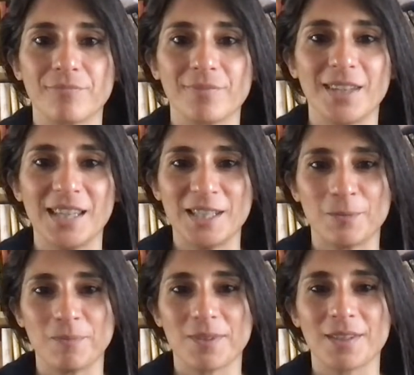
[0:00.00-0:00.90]

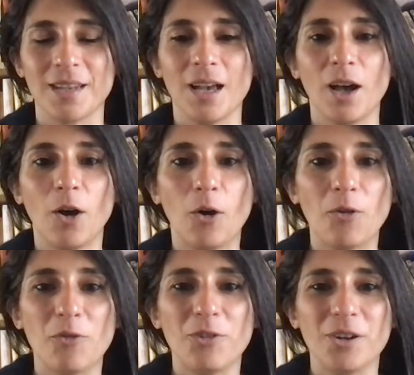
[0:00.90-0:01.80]
isms,
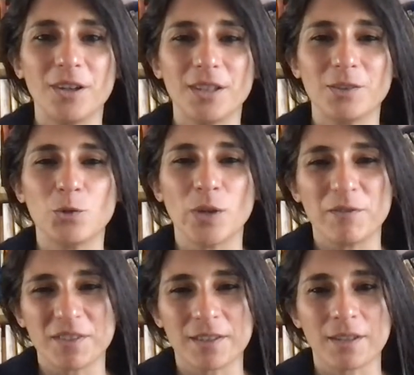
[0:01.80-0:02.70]
of
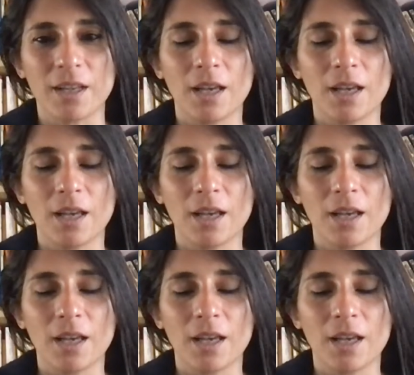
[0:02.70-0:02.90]
drips,